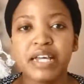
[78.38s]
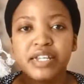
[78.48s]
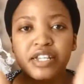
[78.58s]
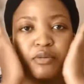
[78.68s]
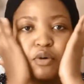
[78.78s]

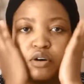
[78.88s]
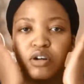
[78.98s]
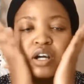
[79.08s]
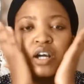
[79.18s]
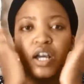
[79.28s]
anymore
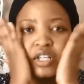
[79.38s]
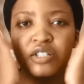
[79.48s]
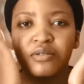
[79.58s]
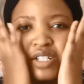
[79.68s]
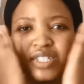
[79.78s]

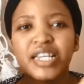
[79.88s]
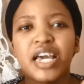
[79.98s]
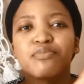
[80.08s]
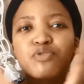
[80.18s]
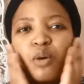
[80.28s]
just because they
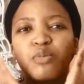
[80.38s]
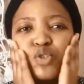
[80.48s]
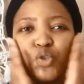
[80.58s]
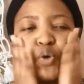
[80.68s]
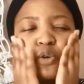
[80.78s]
absorb
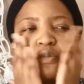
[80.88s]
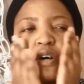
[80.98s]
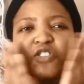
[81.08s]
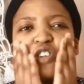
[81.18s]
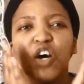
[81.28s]
too
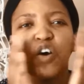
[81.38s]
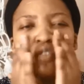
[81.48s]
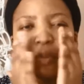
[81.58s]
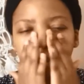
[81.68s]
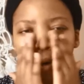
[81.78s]
much of
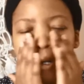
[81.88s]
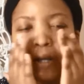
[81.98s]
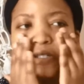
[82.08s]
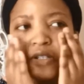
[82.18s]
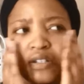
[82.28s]
the
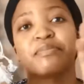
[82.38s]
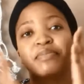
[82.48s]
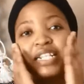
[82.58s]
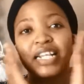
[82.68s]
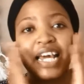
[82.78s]
product but
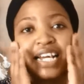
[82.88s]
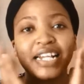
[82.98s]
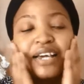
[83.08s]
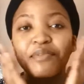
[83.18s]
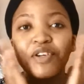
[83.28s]
like
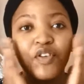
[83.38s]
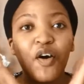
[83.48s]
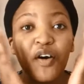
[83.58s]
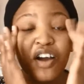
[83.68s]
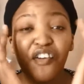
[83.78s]
let me
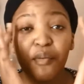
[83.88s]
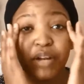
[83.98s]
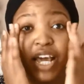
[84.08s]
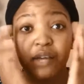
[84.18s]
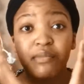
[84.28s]
know if i'm
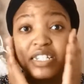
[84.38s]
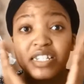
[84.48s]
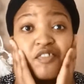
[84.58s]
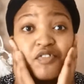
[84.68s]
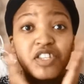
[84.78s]
playing
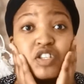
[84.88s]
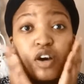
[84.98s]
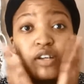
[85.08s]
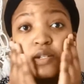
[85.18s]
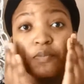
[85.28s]
myself with this
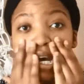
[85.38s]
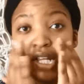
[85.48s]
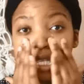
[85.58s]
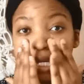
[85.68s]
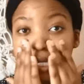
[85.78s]
cotton pad thing